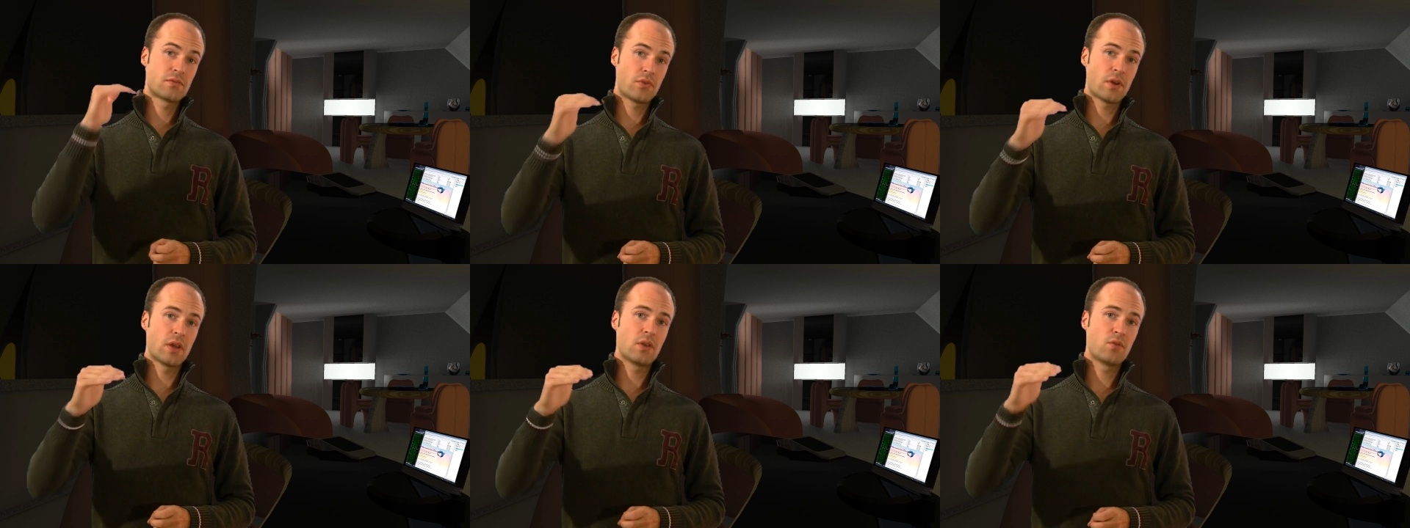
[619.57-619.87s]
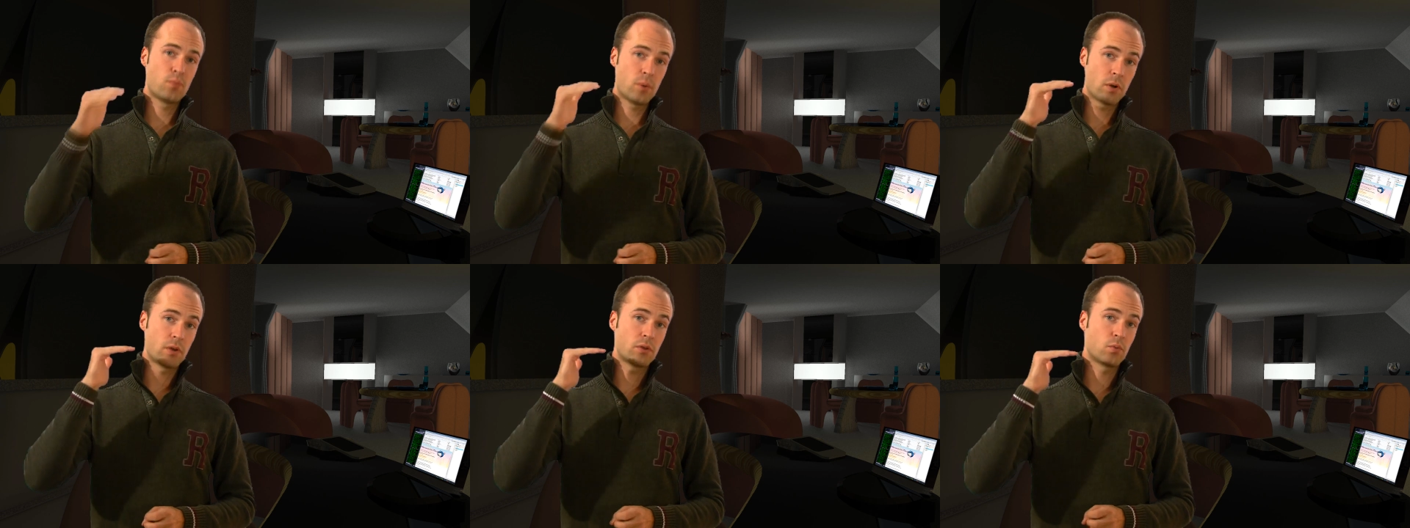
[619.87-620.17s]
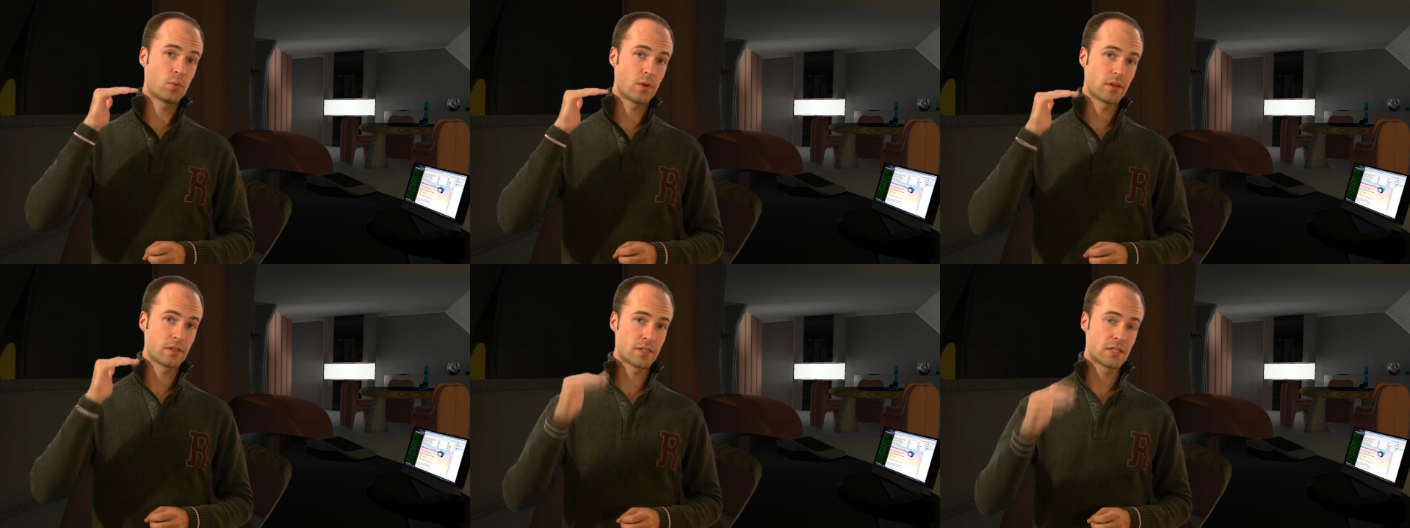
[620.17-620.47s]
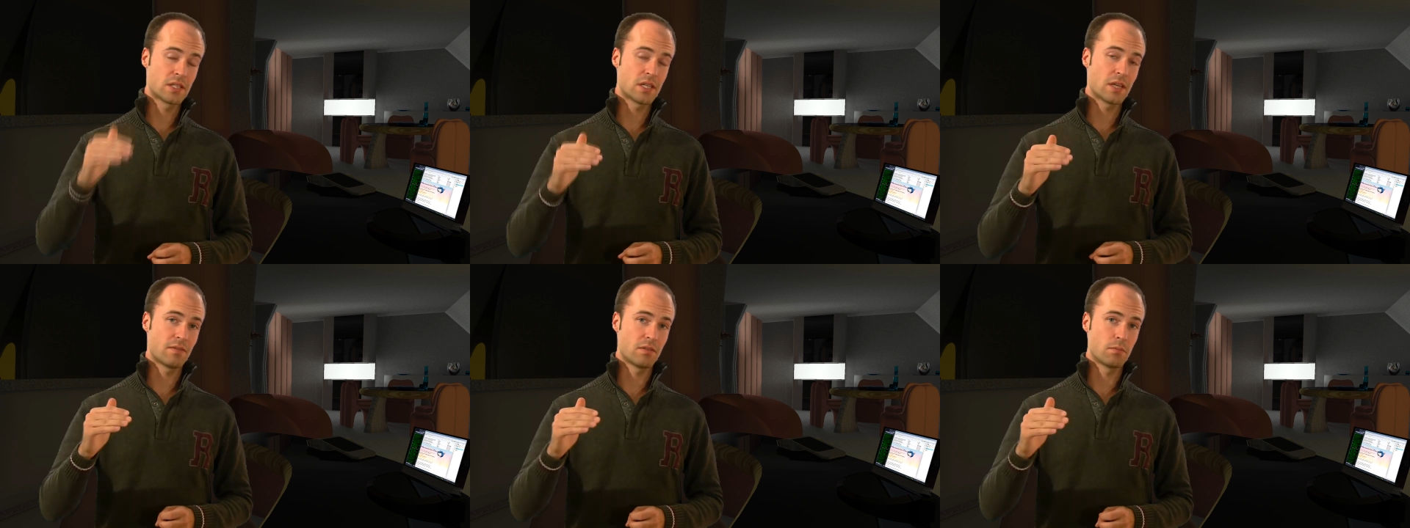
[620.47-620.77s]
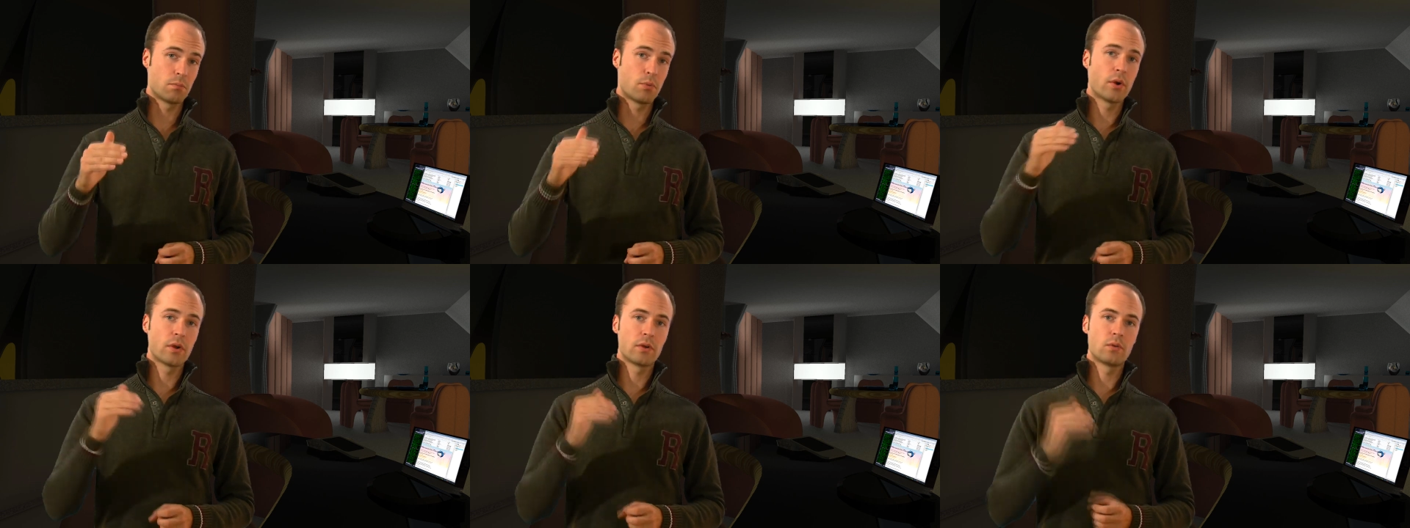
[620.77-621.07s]
5.1,
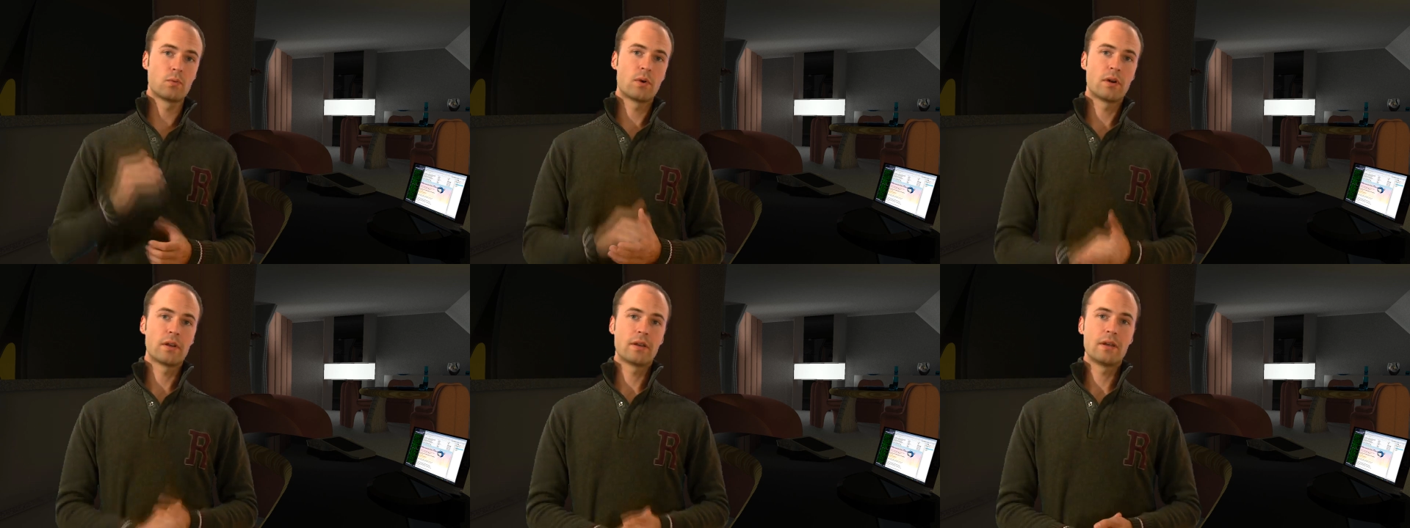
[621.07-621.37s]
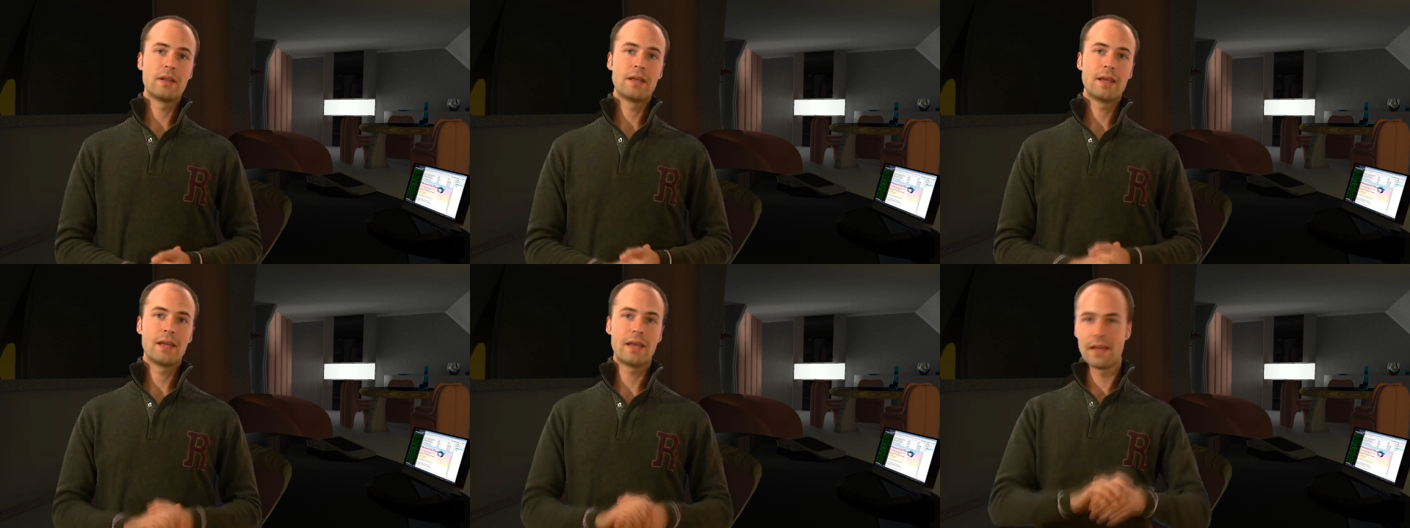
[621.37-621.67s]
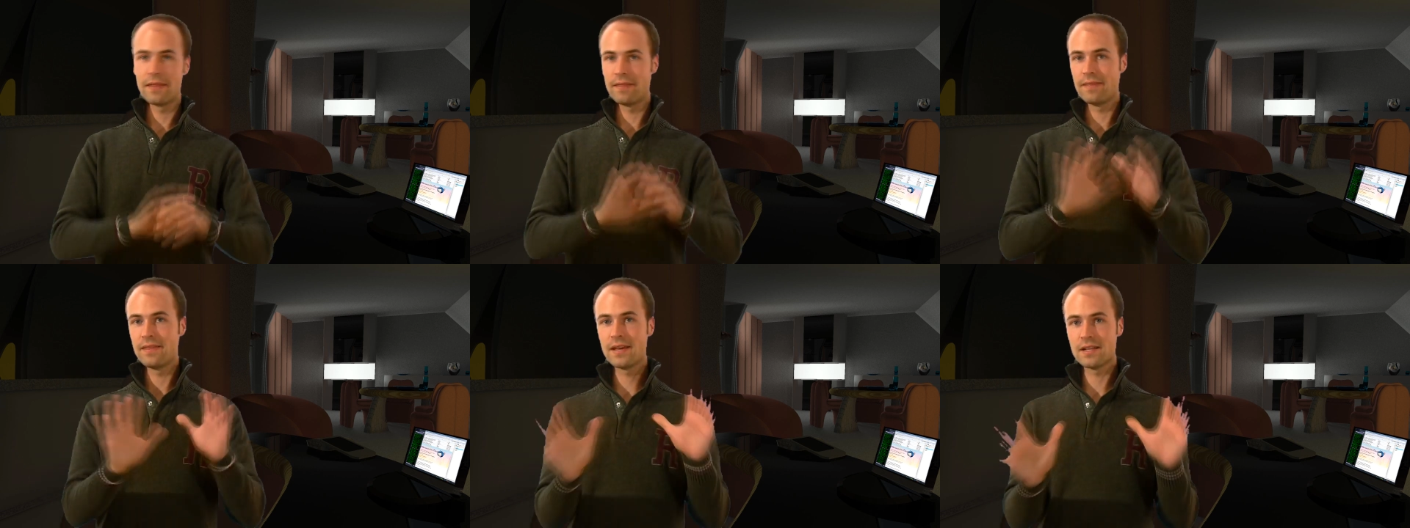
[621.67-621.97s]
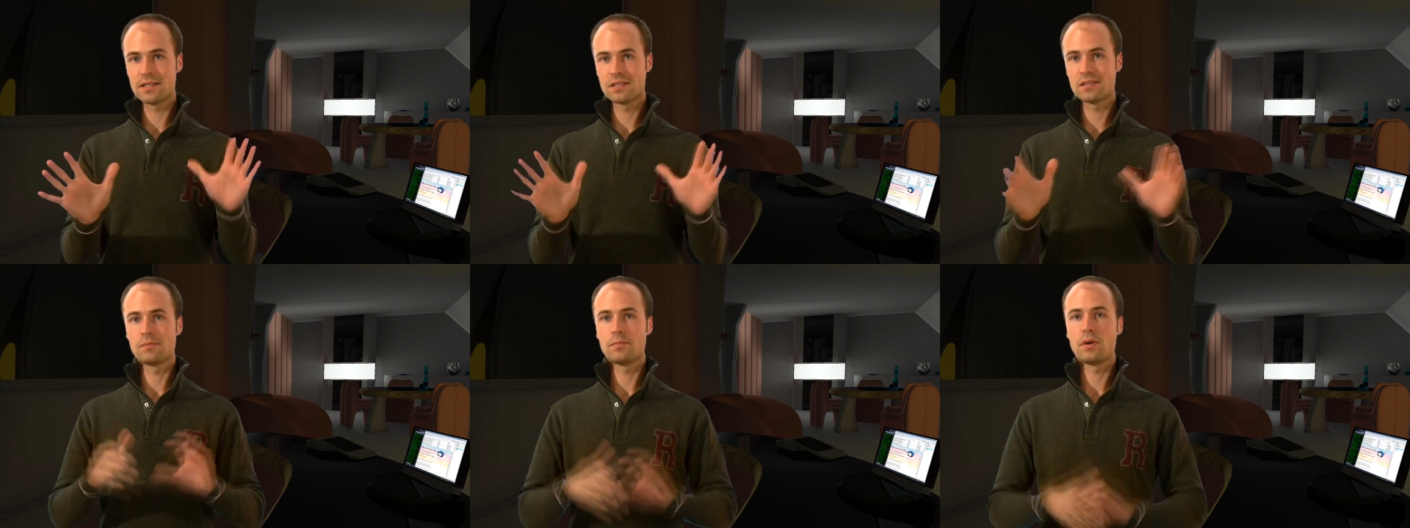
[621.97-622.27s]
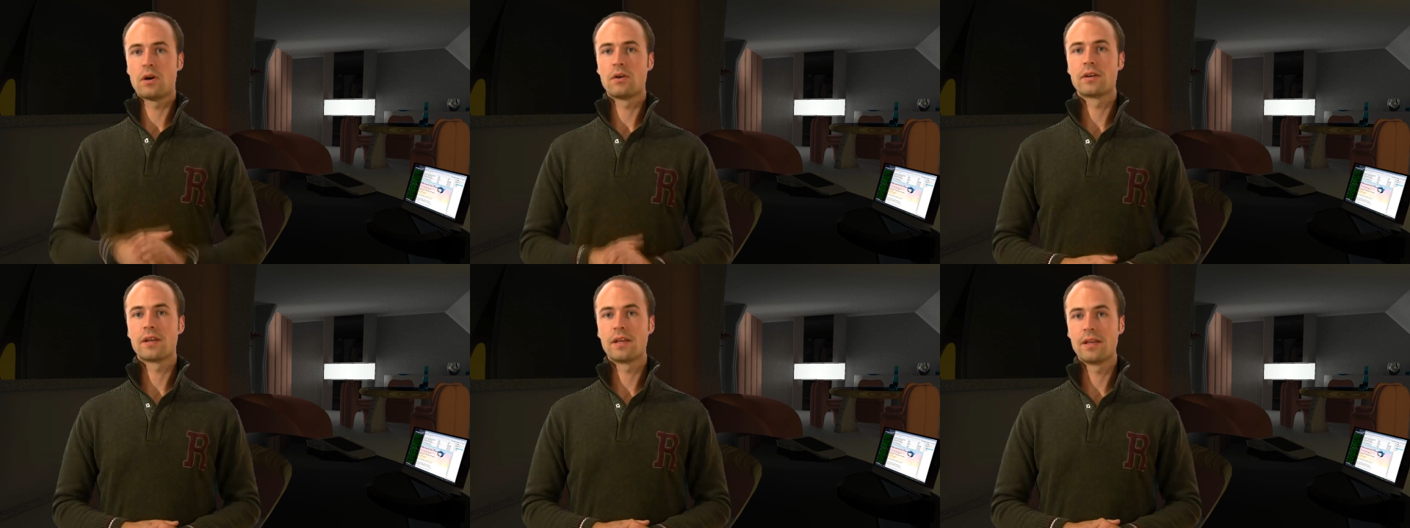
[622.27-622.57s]
7.1, and that's
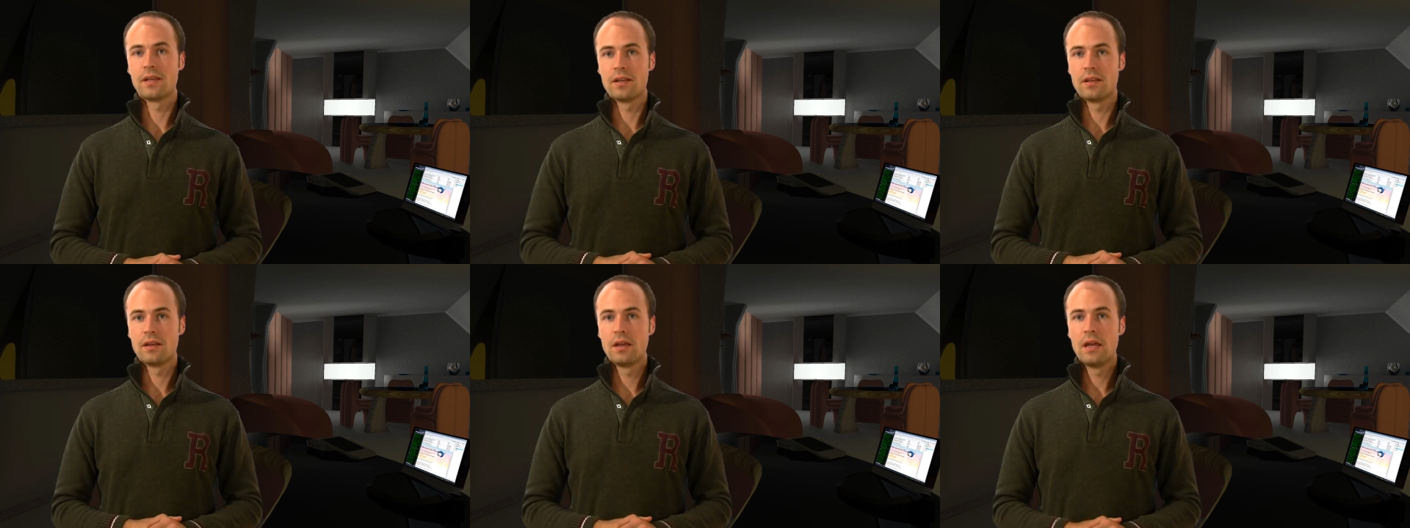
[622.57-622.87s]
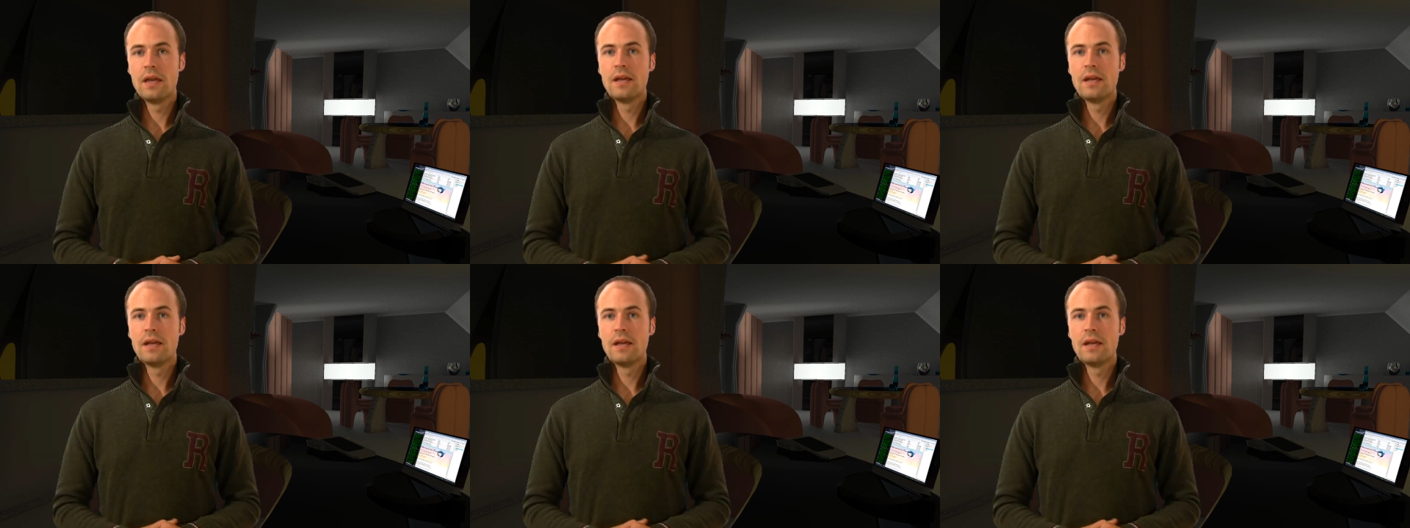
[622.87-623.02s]
about it.